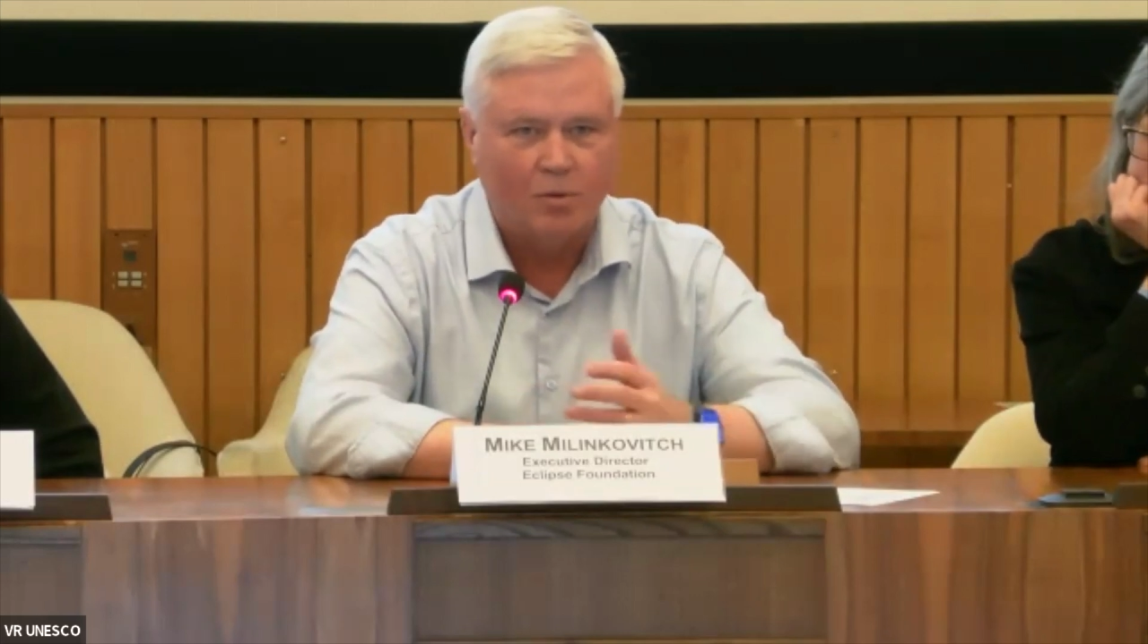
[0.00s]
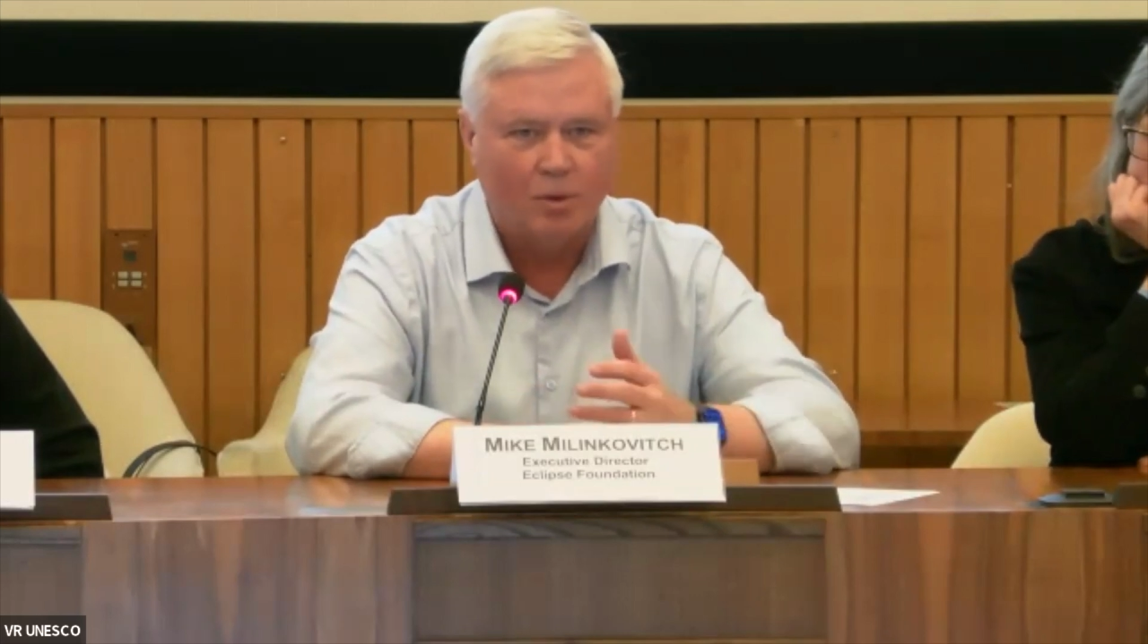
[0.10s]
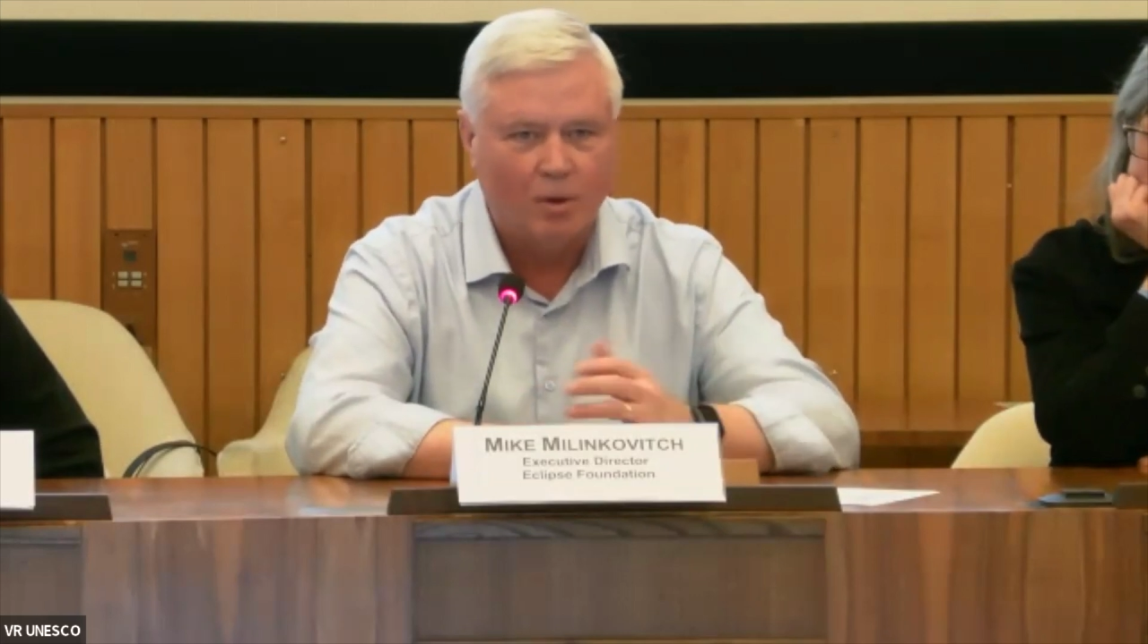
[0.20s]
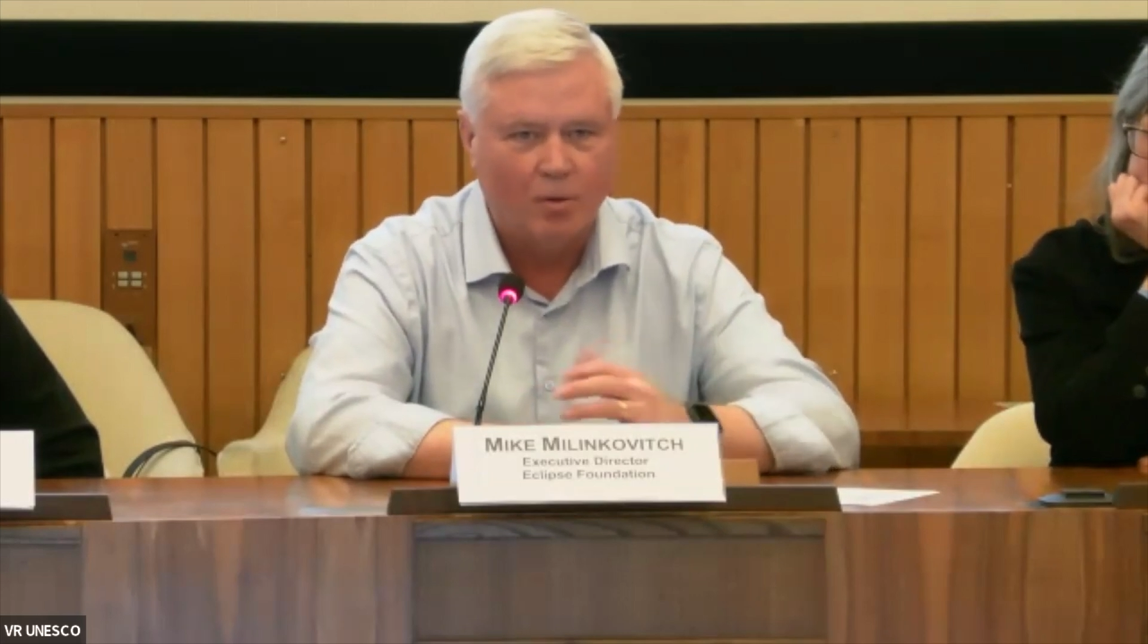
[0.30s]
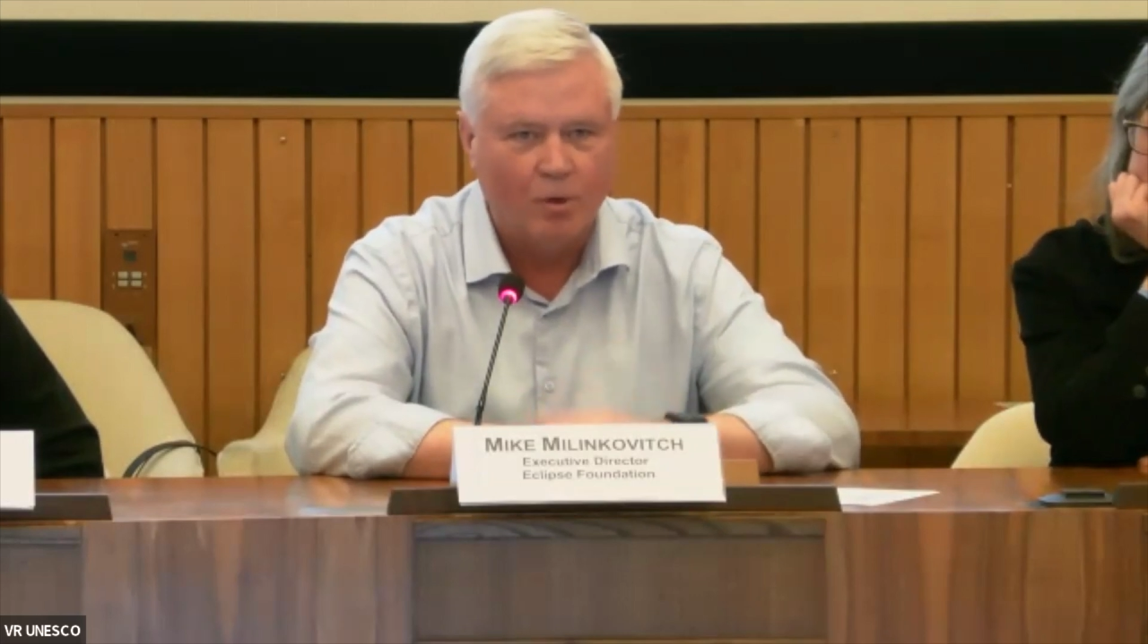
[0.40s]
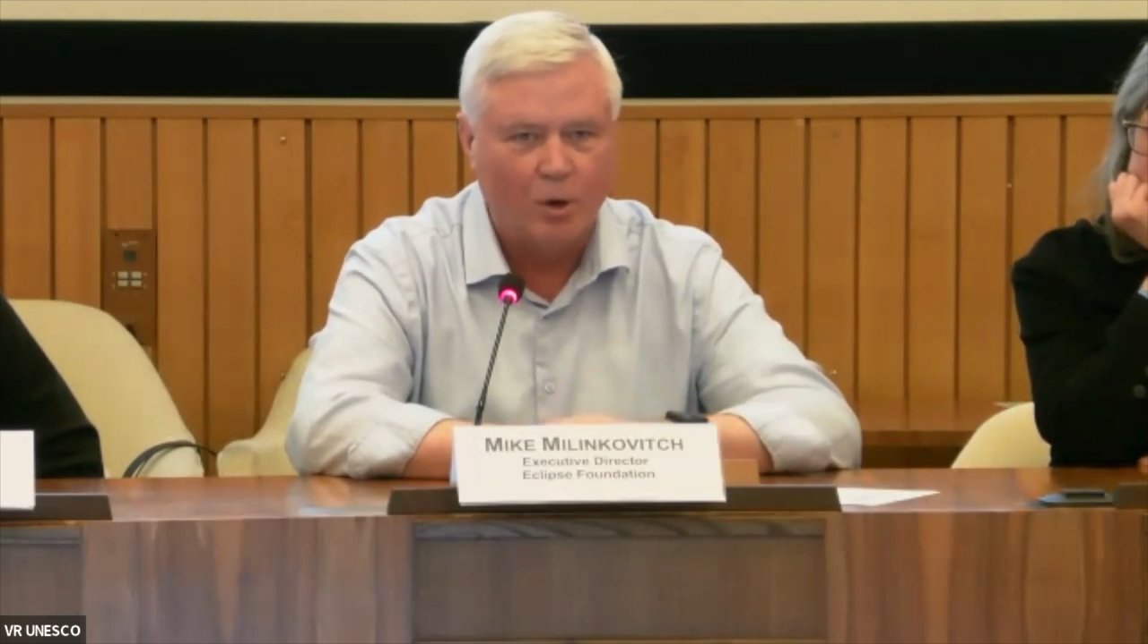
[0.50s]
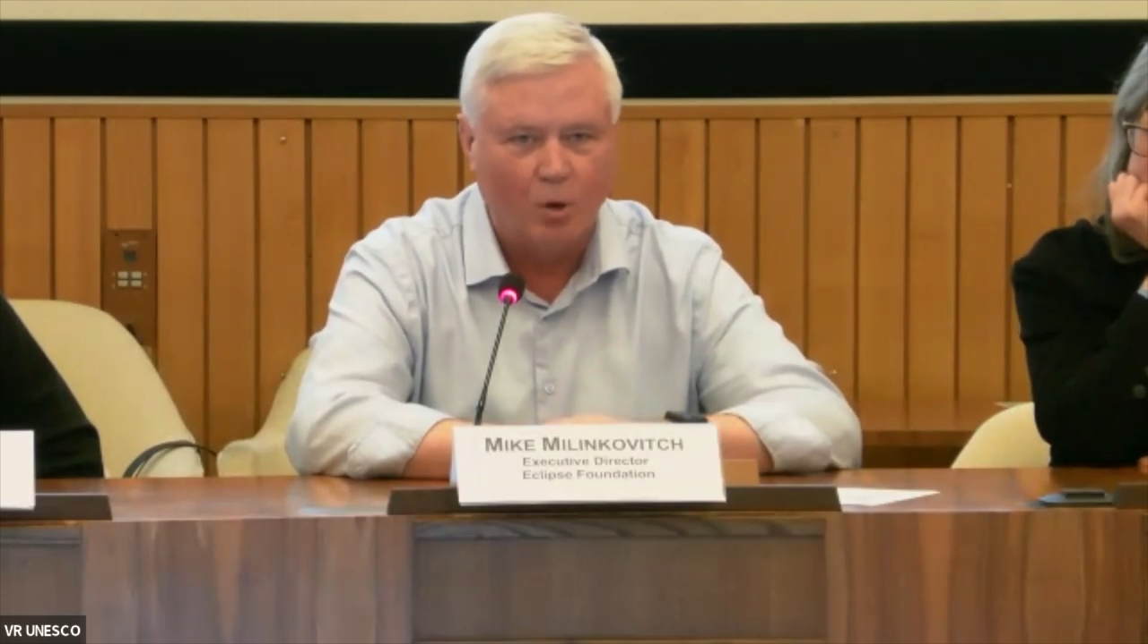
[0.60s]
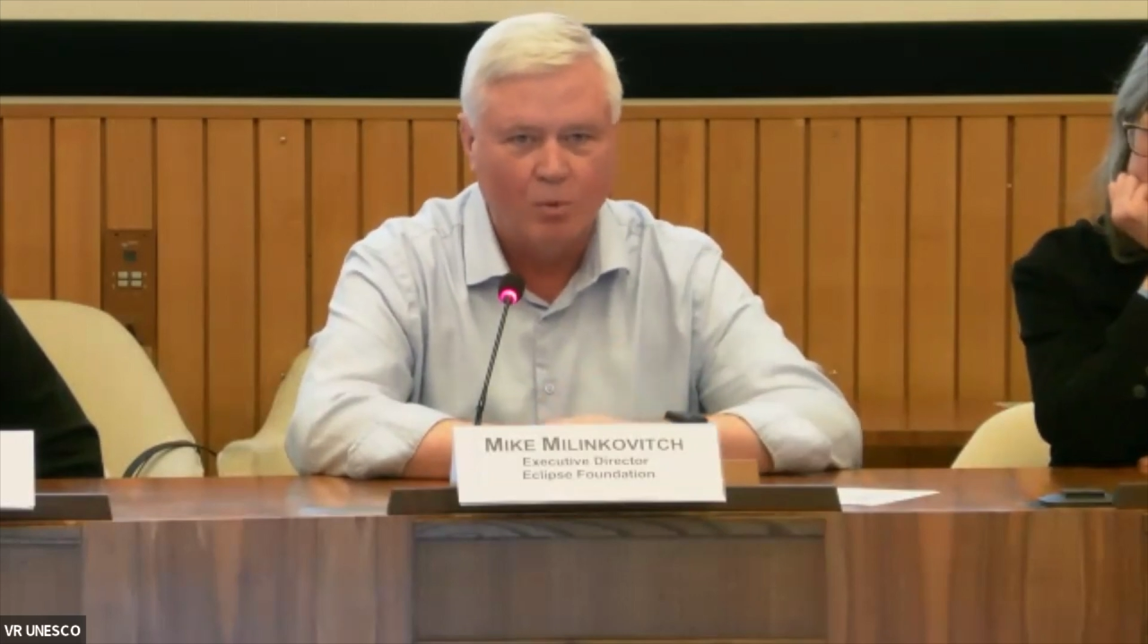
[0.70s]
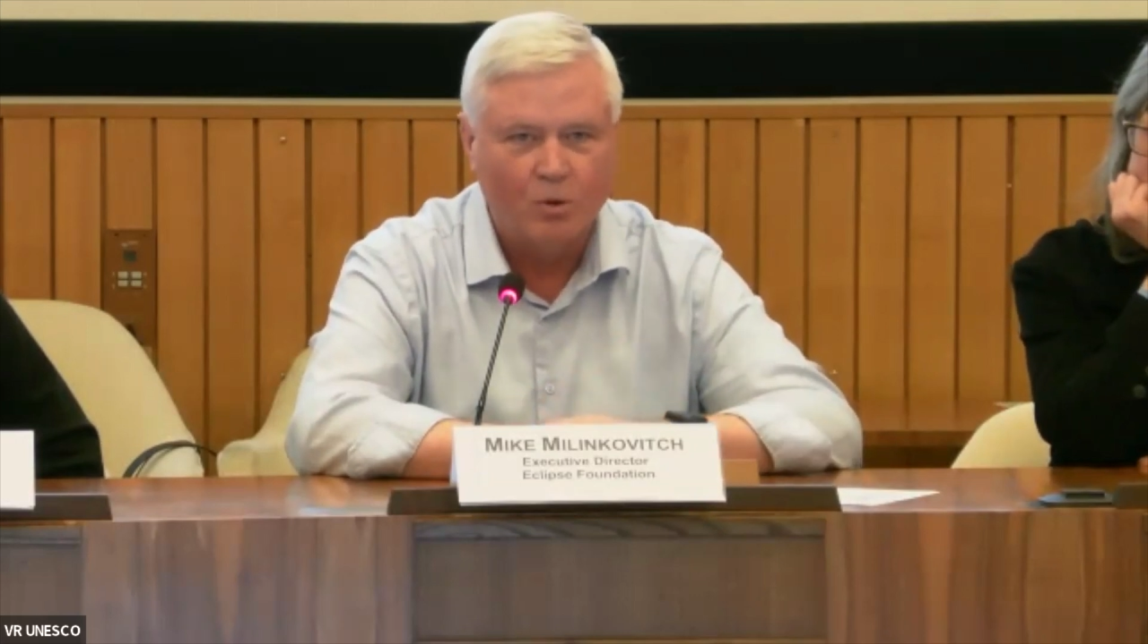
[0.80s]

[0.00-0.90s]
of the free and open